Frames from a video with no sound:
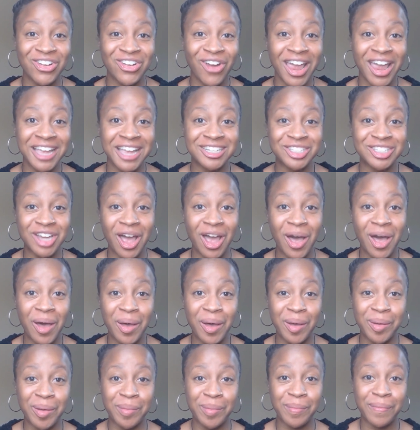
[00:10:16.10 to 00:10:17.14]
Great
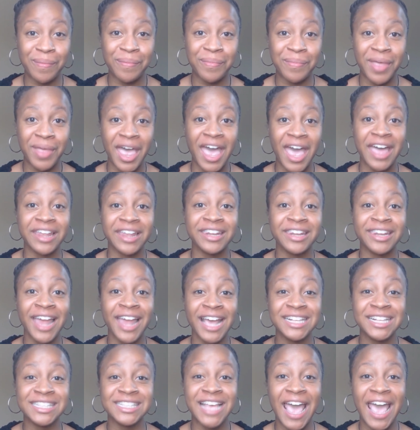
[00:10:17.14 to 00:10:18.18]
job!
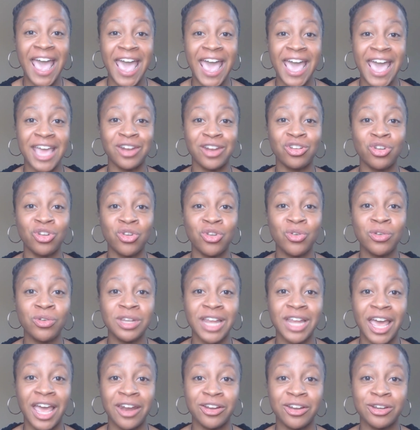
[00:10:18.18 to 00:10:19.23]
Let's add new
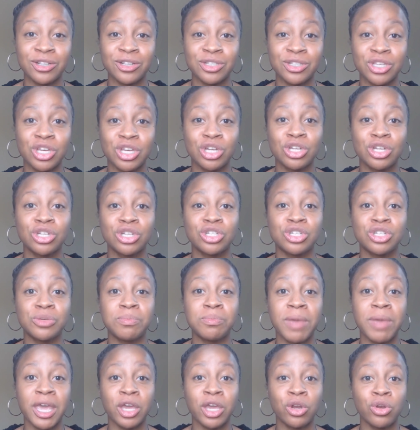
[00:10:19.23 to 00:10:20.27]
letters to
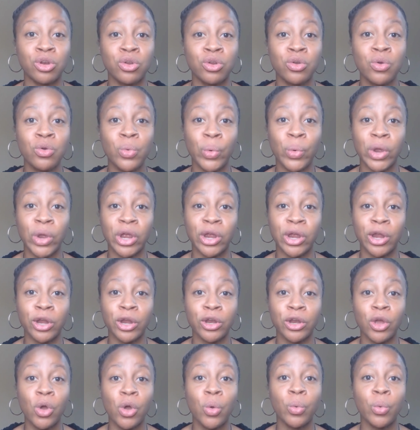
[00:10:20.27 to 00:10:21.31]
make a new
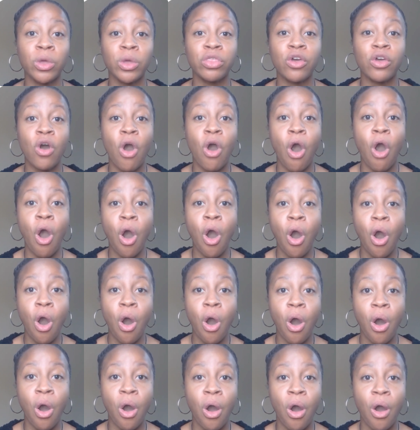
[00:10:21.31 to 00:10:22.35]
word with
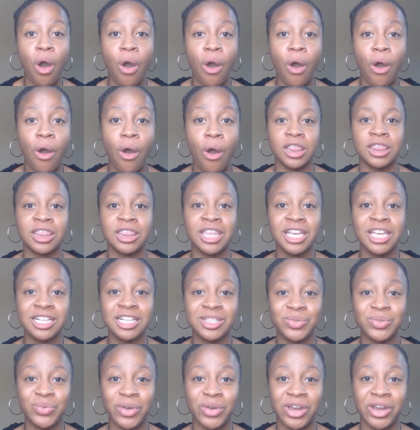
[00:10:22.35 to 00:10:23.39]
aw.
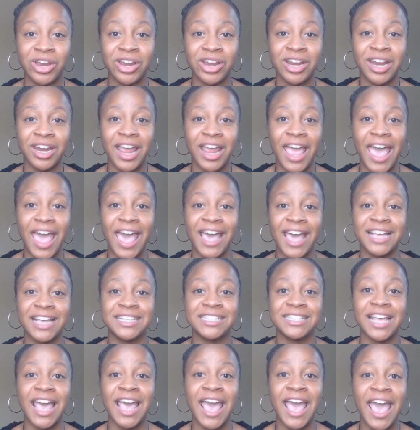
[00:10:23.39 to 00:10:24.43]
This word has
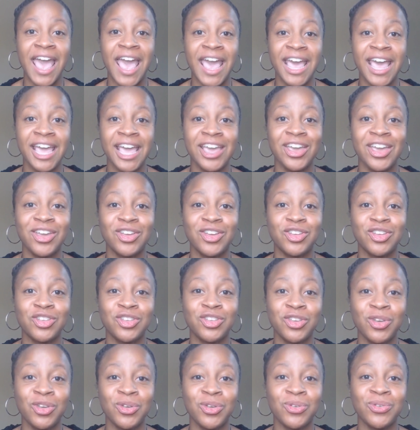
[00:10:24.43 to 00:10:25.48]

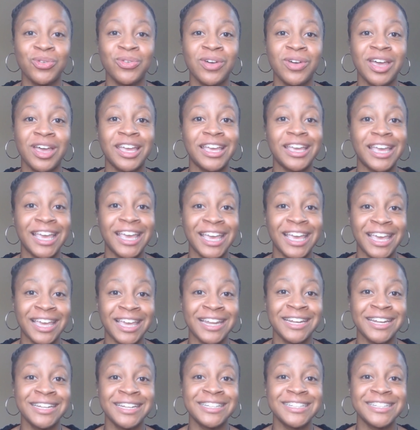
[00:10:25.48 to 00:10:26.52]
AU
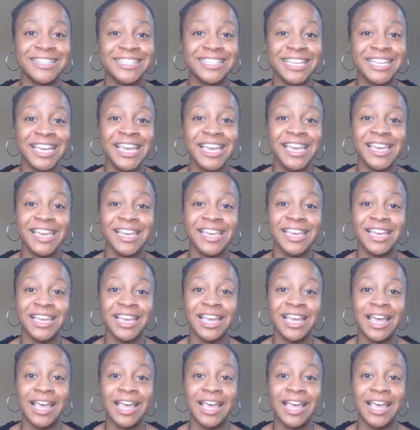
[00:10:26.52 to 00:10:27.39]
in T.